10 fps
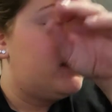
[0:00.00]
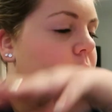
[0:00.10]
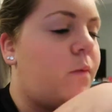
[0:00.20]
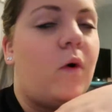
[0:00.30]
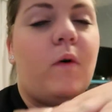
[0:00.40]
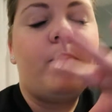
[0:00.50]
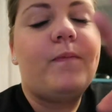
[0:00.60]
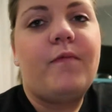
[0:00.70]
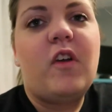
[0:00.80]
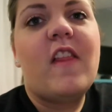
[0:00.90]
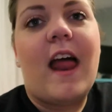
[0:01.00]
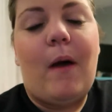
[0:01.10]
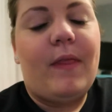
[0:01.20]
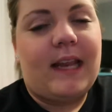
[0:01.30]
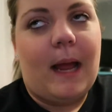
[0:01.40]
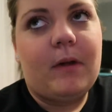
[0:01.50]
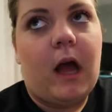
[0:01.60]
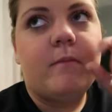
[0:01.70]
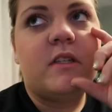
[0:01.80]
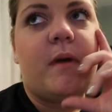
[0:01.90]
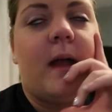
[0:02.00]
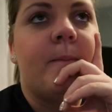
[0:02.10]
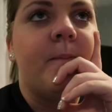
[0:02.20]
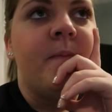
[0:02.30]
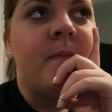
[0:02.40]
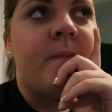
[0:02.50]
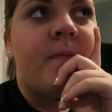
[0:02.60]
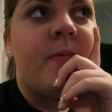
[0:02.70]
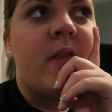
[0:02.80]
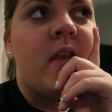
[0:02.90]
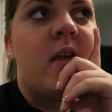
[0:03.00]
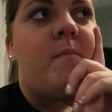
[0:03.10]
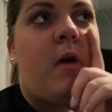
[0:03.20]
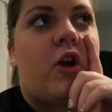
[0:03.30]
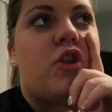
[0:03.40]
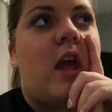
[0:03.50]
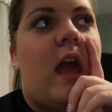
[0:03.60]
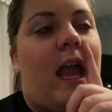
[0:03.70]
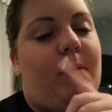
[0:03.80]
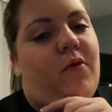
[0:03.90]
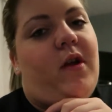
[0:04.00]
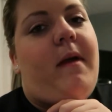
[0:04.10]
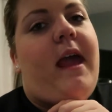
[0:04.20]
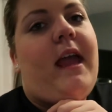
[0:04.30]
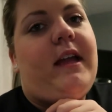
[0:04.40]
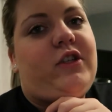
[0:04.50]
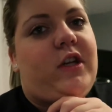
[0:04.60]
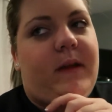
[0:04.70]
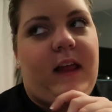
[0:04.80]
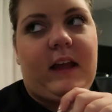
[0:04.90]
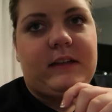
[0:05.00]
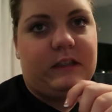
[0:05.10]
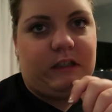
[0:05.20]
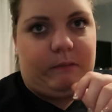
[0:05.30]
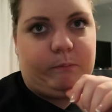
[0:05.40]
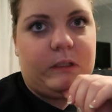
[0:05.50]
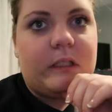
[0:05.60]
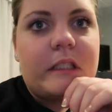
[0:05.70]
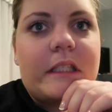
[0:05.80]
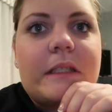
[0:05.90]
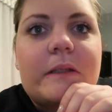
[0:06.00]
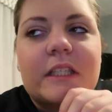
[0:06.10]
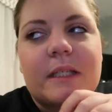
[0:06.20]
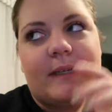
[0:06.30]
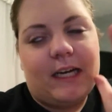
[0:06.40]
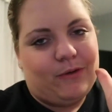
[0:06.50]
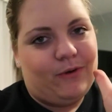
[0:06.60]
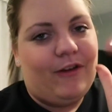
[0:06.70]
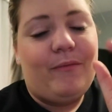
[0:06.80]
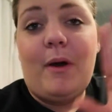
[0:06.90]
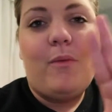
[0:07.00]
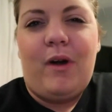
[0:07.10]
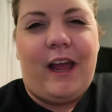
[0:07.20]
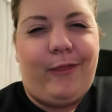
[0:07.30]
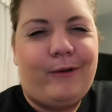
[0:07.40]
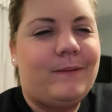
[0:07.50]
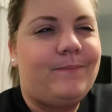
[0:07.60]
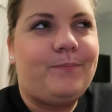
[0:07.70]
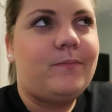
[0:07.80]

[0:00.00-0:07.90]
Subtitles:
So we'll figure that out when the time comes, but March, April, and May is going to be like softball, so it's going to be kind of rough, but we'll get through